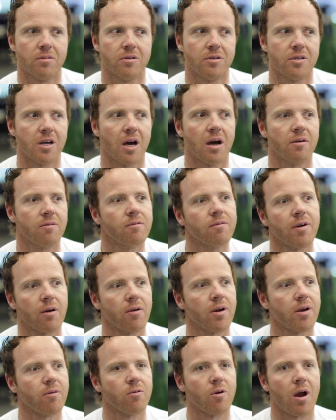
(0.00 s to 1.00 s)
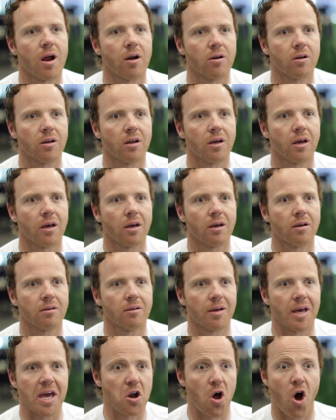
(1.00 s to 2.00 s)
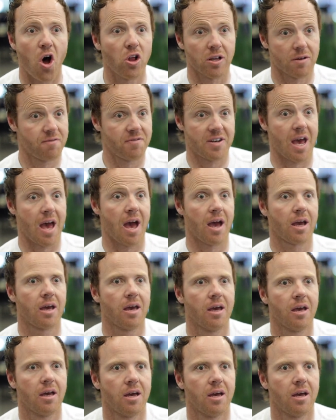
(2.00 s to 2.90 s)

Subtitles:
done very rarely in all of tech,